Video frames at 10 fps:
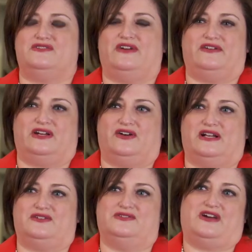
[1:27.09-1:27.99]
are very
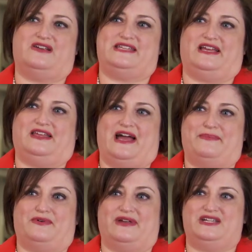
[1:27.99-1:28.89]
critical to our daily
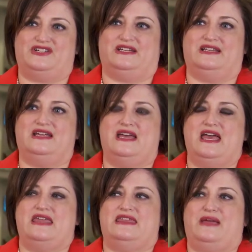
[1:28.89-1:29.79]
operation.
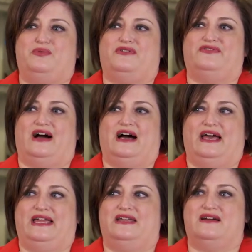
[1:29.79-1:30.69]
They
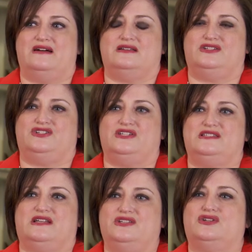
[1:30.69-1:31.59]
provide
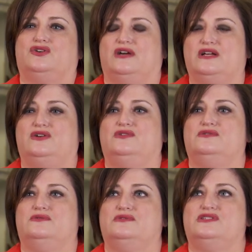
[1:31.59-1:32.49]
just such a
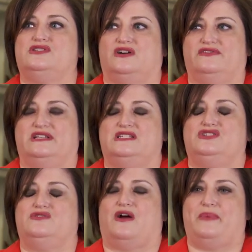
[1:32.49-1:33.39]
critical
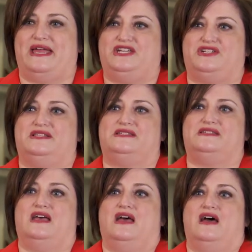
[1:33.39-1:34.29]
service to our
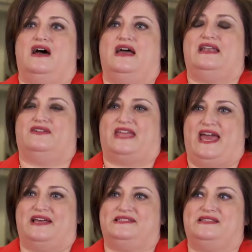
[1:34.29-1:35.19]
patients and our
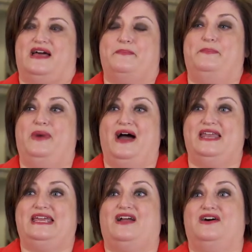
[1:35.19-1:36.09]
guests,
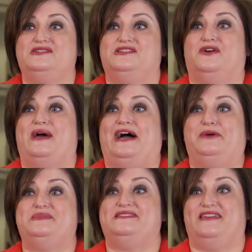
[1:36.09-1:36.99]
but it also
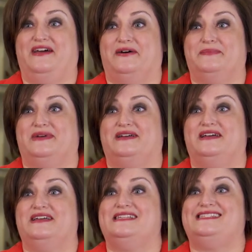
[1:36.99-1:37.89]
helps them
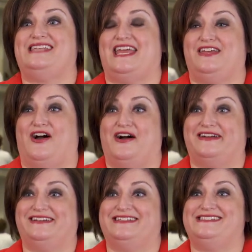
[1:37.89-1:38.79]
stay
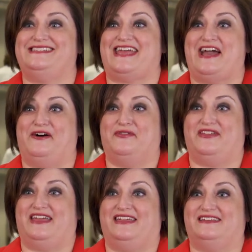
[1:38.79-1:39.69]
young, stay
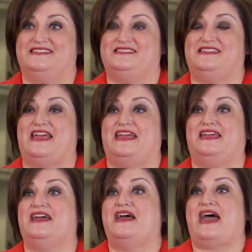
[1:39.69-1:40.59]
healthy,
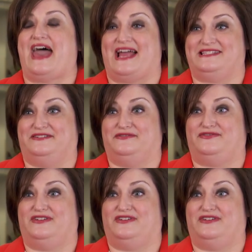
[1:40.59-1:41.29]
stay active.